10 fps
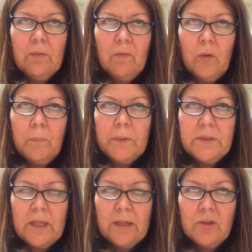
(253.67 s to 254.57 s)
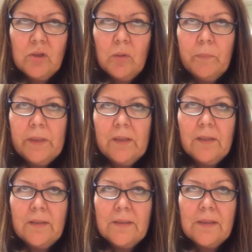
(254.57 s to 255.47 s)
full potential
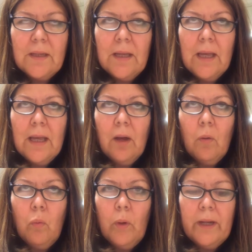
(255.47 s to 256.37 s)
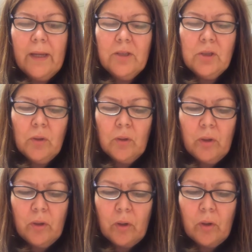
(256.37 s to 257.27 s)
because when I took
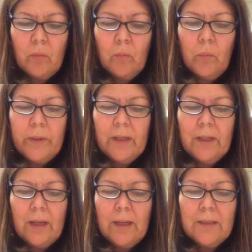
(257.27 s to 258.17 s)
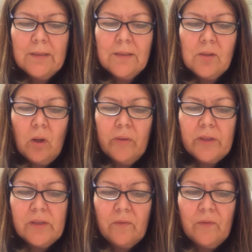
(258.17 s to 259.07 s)
her, I saw the
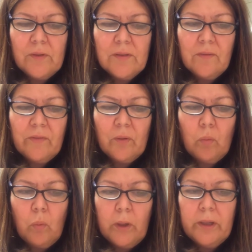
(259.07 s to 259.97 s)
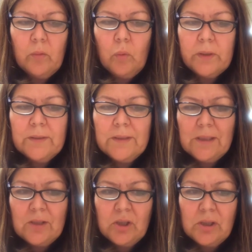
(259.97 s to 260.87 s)
difference of the one-on-one
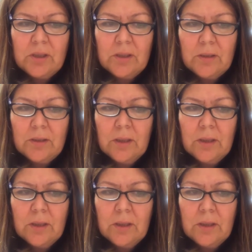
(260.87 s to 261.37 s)
teaching,